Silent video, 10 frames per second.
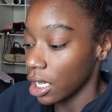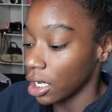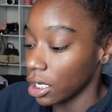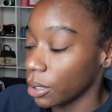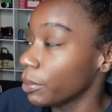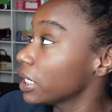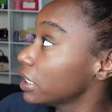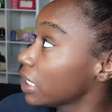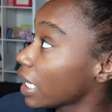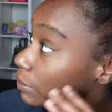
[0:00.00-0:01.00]
Um, and
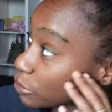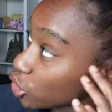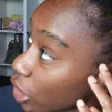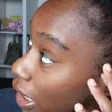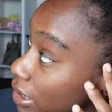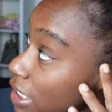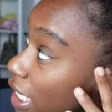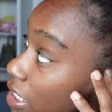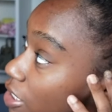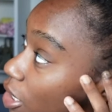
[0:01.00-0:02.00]
then I'm trying to
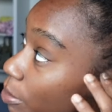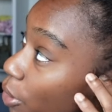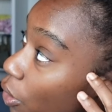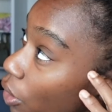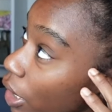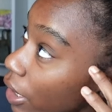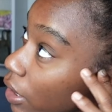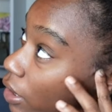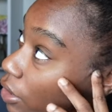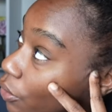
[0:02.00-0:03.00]
catch up on
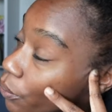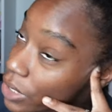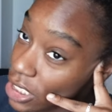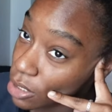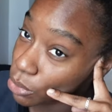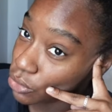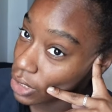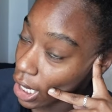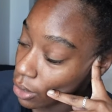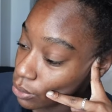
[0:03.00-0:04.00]
Reasonable
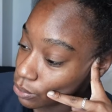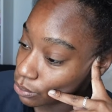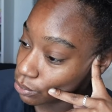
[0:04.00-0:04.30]
Doubt.